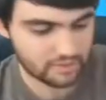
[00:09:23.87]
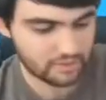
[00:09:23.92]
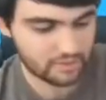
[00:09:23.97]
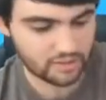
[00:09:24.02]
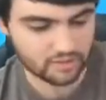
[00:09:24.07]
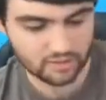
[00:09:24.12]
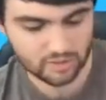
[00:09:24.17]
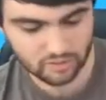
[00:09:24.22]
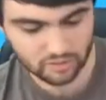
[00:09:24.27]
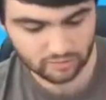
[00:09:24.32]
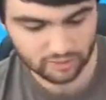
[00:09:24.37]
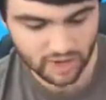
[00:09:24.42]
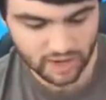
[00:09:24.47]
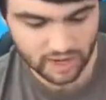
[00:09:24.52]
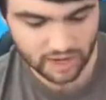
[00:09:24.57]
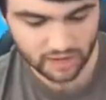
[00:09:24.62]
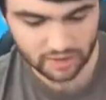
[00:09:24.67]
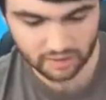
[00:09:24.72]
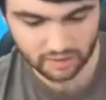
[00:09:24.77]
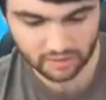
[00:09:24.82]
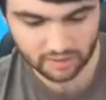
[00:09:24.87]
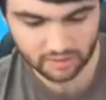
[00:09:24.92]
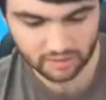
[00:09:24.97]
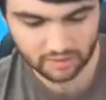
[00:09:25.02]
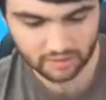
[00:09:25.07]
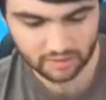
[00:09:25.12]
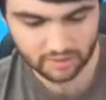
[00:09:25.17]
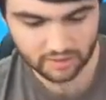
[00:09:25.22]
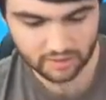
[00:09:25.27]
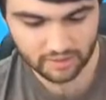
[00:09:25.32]
This is great. Hot
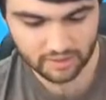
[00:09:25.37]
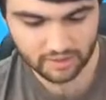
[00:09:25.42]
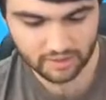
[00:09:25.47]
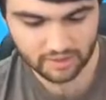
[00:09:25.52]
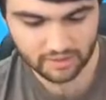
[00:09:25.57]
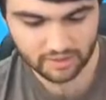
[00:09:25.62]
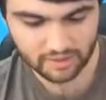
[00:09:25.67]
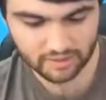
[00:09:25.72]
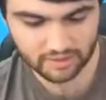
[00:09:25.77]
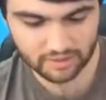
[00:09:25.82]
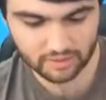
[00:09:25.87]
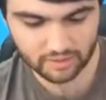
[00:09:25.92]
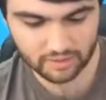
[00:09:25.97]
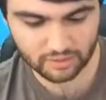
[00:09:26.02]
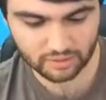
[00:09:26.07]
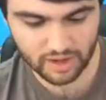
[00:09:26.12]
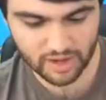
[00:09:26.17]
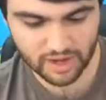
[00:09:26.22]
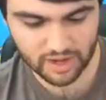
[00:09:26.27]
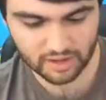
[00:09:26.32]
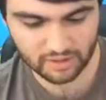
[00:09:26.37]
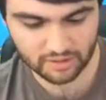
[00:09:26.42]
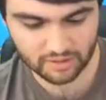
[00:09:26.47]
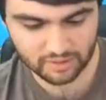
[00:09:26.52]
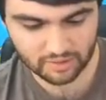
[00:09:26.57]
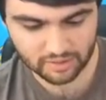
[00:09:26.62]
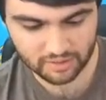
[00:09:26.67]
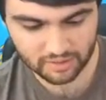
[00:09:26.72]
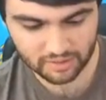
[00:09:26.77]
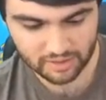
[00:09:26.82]
hand, baby. This is great.
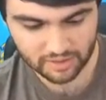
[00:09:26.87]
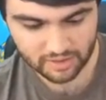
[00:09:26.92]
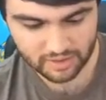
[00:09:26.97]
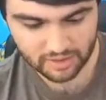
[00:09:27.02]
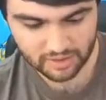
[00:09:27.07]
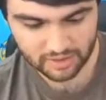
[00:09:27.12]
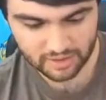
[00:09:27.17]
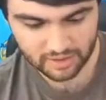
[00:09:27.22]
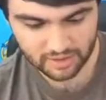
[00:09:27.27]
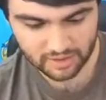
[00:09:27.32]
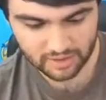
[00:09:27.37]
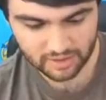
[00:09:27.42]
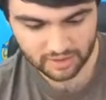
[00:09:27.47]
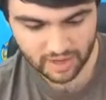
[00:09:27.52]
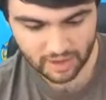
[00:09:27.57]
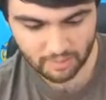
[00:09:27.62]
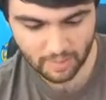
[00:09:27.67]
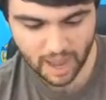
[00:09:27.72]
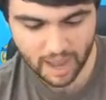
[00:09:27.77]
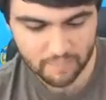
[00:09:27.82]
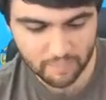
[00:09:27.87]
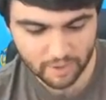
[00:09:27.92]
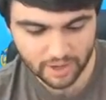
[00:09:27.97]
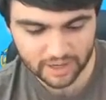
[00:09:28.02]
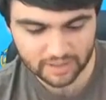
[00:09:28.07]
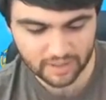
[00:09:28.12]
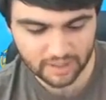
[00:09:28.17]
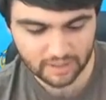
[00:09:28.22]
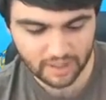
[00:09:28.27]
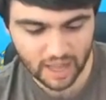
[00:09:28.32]
Am I
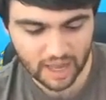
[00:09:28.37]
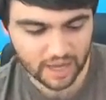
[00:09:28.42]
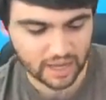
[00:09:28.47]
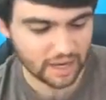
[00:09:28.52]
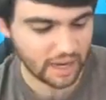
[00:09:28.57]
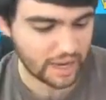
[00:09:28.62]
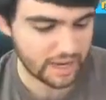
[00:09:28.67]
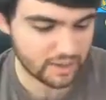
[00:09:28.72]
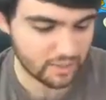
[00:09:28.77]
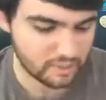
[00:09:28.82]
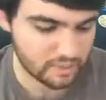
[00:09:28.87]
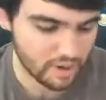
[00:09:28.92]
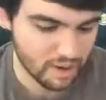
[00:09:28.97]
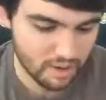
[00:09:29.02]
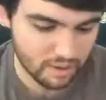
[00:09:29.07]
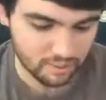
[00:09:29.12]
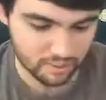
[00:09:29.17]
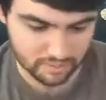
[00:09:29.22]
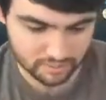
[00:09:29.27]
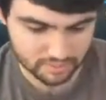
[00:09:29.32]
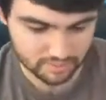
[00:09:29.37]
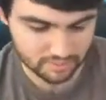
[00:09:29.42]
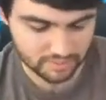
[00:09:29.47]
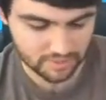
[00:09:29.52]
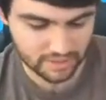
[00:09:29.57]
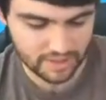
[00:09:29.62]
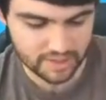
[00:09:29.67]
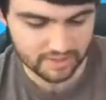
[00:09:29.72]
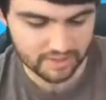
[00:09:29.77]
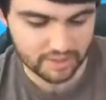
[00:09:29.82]
bringing the luck? I don't know.
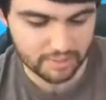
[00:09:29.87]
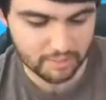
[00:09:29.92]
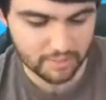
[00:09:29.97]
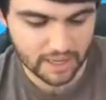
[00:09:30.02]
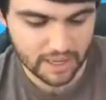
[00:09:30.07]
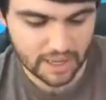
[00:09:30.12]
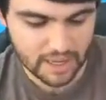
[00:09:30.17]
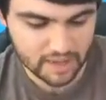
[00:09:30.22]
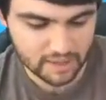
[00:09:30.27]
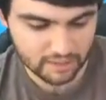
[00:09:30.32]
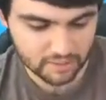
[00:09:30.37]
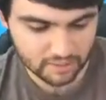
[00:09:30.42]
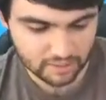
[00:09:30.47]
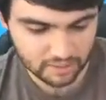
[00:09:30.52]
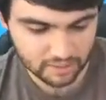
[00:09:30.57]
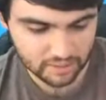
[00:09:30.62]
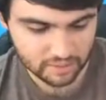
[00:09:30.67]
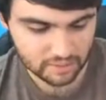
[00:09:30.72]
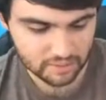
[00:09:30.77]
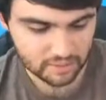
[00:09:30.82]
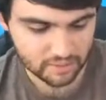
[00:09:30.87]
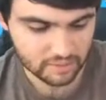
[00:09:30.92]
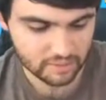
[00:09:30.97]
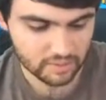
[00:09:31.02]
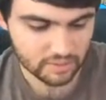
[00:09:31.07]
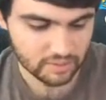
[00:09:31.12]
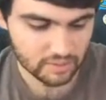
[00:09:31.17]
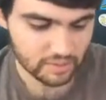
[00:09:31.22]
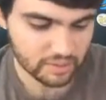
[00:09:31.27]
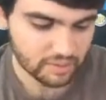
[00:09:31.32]
Is it me?
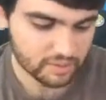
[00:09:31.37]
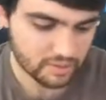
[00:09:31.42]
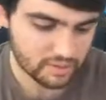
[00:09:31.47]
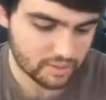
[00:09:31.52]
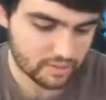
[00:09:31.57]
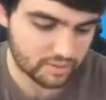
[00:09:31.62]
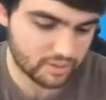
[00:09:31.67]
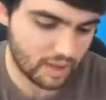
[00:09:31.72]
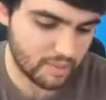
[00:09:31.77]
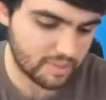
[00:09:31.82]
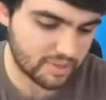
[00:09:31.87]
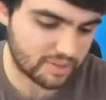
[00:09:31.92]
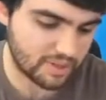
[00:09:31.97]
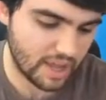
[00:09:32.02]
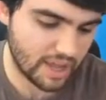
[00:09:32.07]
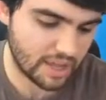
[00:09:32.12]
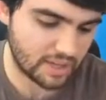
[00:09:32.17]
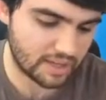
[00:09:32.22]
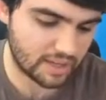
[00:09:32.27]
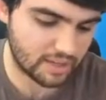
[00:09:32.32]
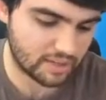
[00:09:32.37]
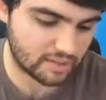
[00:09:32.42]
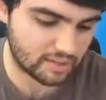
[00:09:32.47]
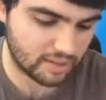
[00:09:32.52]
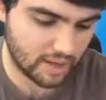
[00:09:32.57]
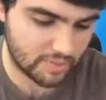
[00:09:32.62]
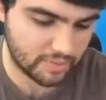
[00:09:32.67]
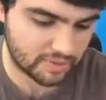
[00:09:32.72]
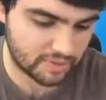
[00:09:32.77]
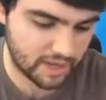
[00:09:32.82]
Some say it is.
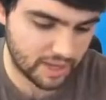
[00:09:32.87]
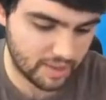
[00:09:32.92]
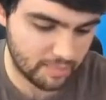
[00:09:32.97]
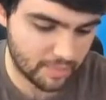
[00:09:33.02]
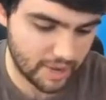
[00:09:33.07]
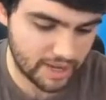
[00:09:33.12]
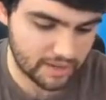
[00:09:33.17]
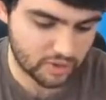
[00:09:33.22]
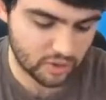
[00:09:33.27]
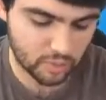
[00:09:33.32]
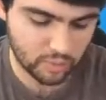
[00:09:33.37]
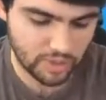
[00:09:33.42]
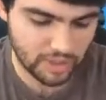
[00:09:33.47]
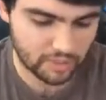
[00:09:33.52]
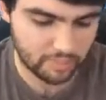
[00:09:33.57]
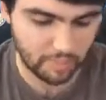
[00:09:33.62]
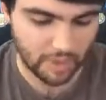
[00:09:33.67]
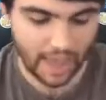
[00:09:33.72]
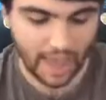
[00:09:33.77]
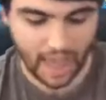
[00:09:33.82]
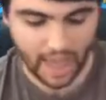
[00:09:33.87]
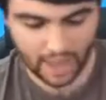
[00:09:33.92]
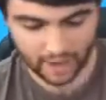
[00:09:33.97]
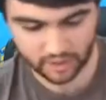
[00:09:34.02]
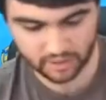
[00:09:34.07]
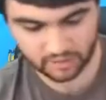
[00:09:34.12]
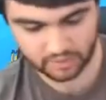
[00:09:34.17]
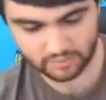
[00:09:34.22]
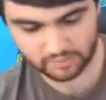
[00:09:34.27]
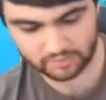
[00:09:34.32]
Some say it might just be the
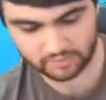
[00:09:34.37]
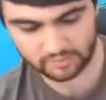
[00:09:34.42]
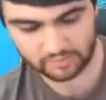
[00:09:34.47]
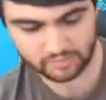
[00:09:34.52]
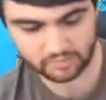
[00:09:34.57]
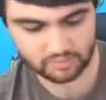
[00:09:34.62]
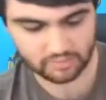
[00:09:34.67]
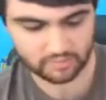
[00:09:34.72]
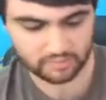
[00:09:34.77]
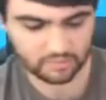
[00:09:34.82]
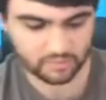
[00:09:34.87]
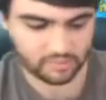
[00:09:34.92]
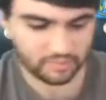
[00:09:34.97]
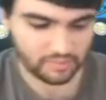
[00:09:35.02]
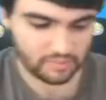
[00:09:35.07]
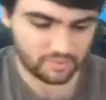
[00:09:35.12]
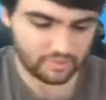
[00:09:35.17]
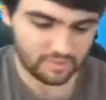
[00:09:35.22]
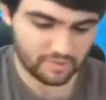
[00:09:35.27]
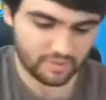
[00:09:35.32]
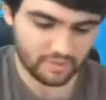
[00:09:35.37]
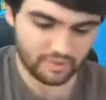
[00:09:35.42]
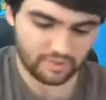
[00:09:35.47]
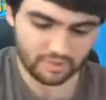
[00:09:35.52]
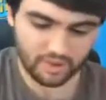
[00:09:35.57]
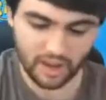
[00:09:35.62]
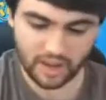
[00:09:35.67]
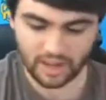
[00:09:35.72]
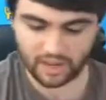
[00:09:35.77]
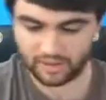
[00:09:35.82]
pack. So much for a blaster box.
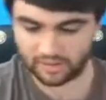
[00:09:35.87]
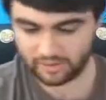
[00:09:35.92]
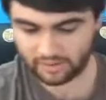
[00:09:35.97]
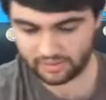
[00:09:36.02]
Right.